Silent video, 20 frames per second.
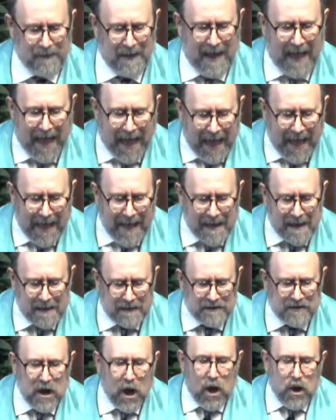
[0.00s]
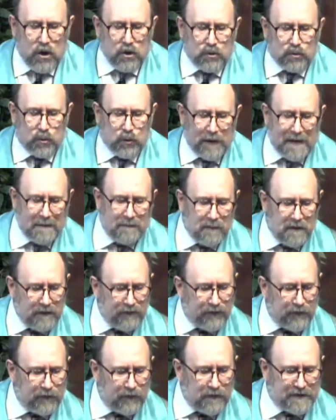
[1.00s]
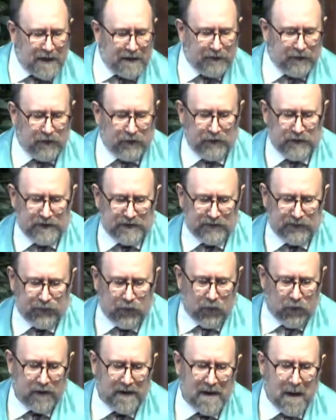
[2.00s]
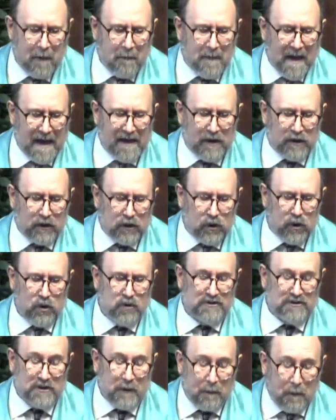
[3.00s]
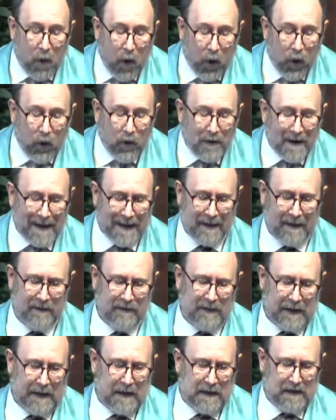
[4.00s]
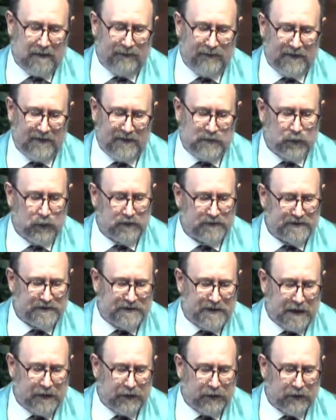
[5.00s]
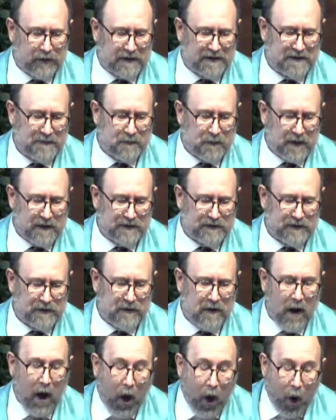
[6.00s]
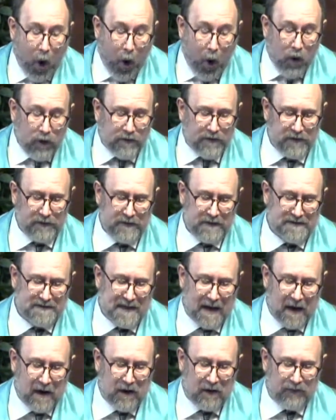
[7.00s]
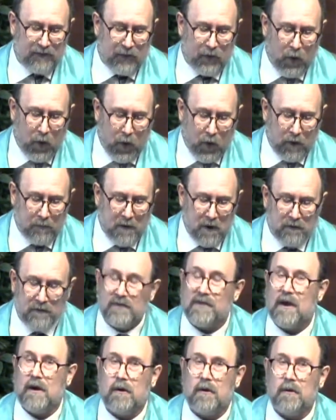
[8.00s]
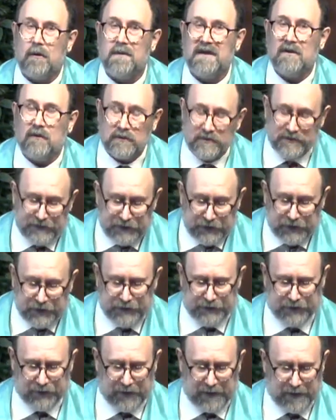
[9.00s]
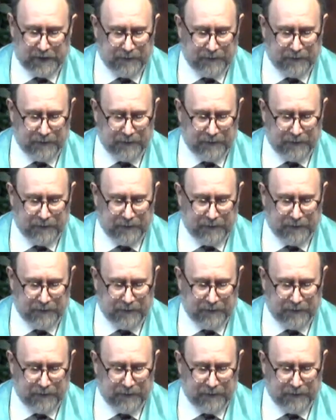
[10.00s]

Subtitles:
And treatment for gender dysphoria may include supporting the individual's gender expression or their desire for hormone therapy or surgery.